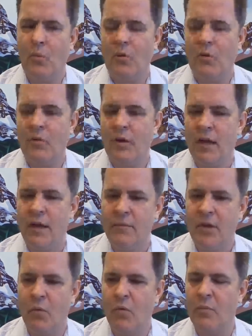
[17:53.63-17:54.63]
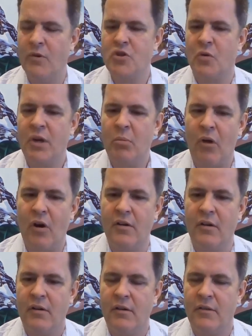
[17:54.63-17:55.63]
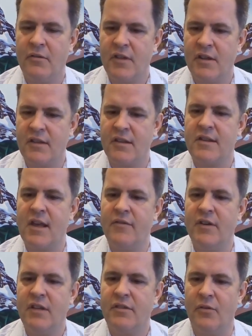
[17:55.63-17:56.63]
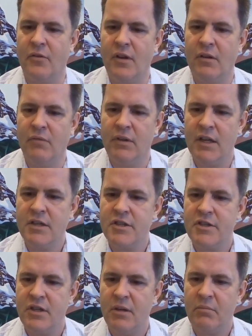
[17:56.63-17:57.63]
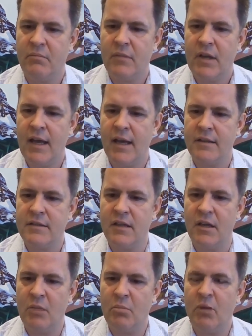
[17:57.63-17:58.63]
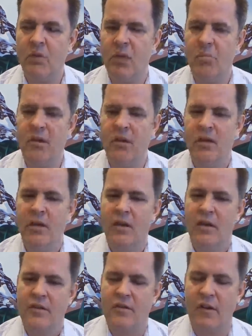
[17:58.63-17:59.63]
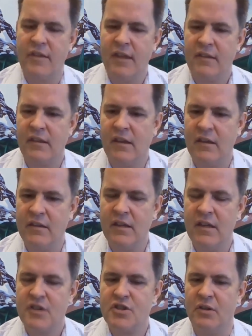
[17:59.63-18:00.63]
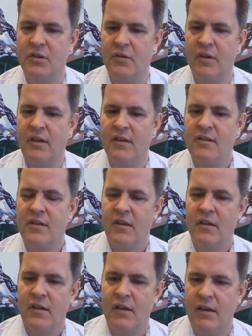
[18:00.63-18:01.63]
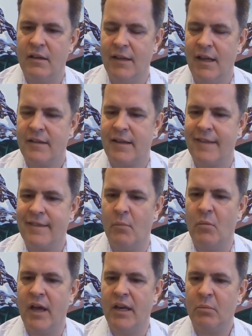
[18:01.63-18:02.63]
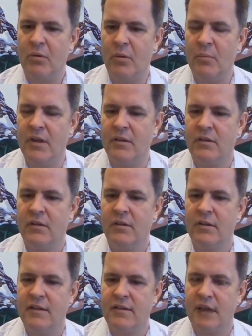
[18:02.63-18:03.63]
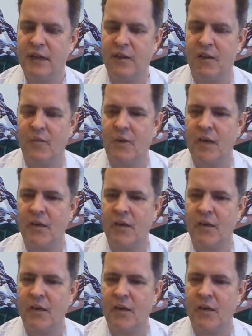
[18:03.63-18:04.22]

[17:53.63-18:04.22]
we're majority partner. It's a 70-30 relationship at BYP. So I think the issue is let's get the mining permit, let's get it all ready